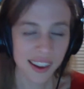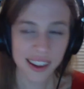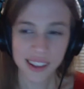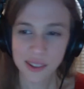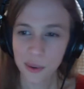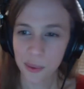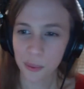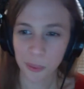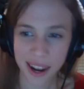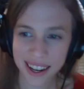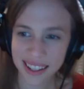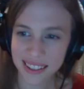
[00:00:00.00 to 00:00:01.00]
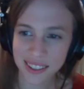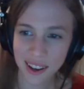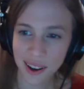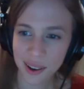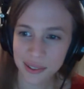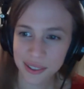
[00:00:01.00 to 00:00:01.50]
It's great
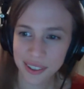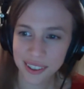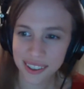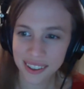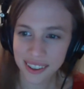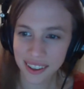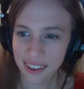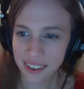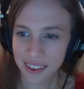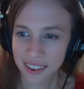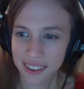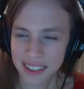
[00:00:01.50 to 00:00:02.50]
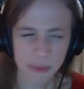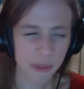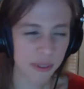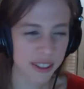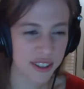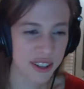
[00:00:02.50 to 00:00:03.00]
stuff. Some of
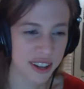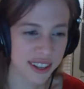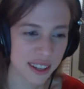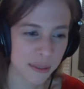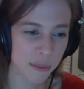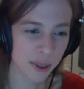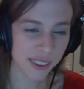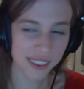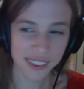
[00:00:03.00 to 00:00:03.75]
it's cheesy, but